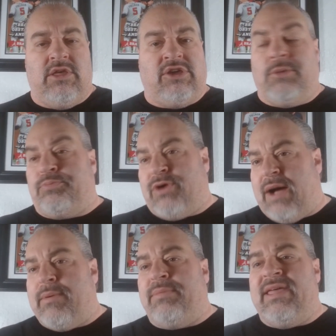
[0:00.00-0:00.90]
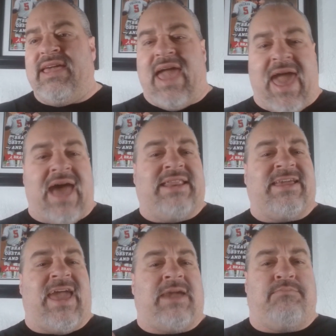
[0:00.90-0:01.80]
You're probably
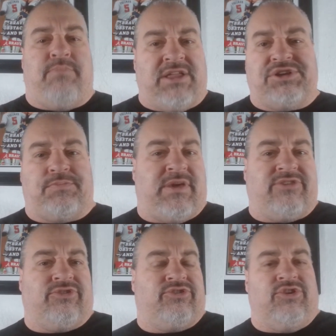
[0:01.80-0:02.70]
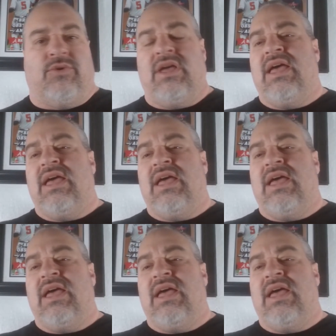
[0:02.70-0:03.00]
adding a bench piece or two.